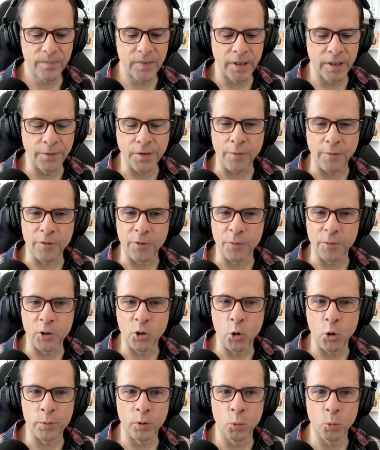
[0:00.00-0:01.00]
You've come from the
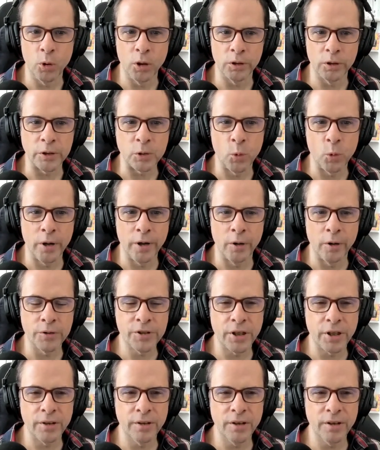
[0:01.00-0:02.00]
corporate world as well,
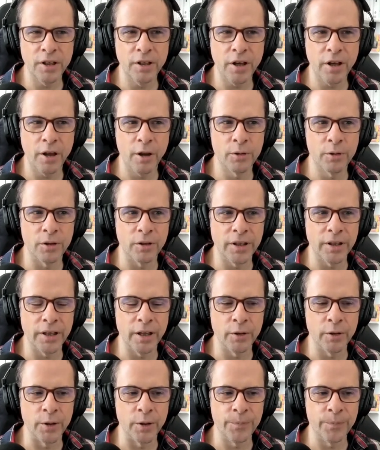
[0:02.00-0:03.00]
so you know
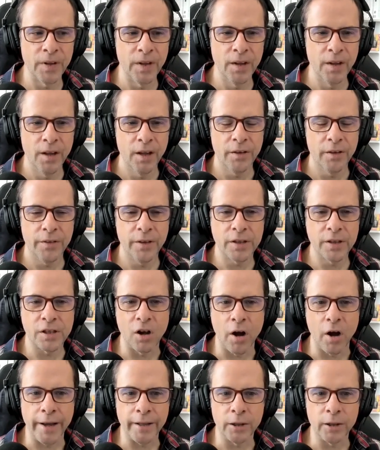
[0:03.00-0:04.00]
that the
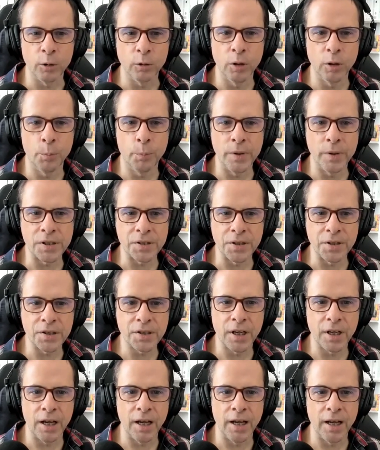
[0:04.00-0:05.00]
title, the
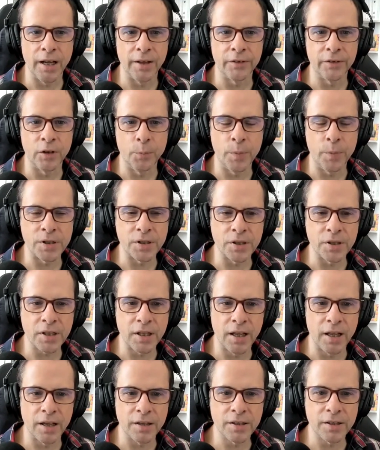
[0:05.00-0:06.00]
business card, the business
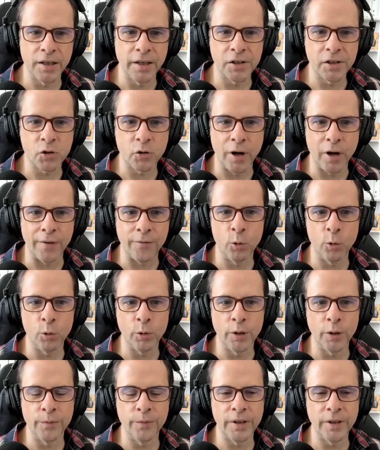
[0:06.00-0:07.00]
class air
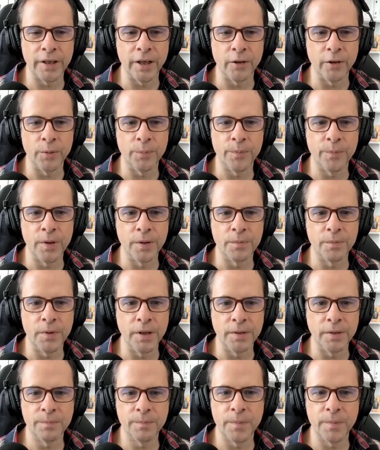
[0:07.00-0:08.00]
travel,
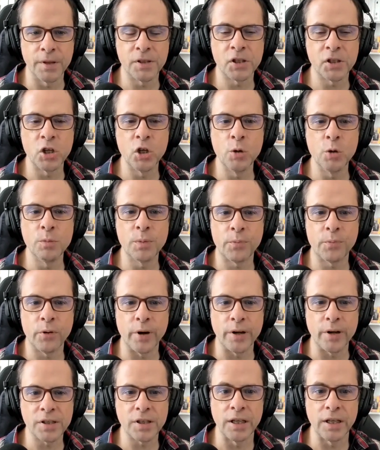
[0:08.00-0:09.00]
the assumed
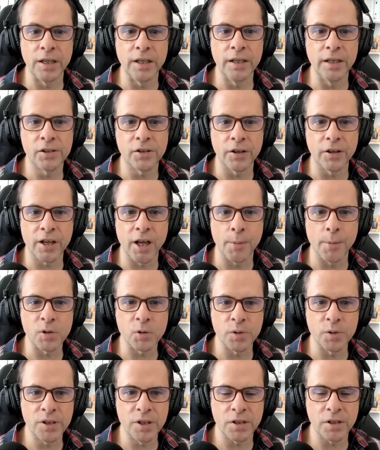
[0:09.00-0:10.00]
prestige that
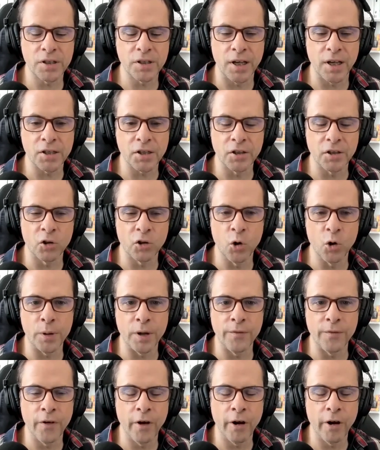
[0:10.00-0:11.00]
comes with success in a
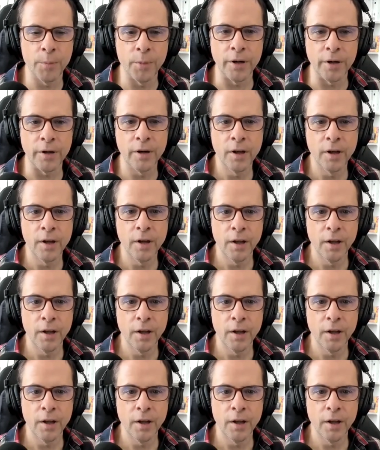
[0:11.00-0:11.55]
corporate environment.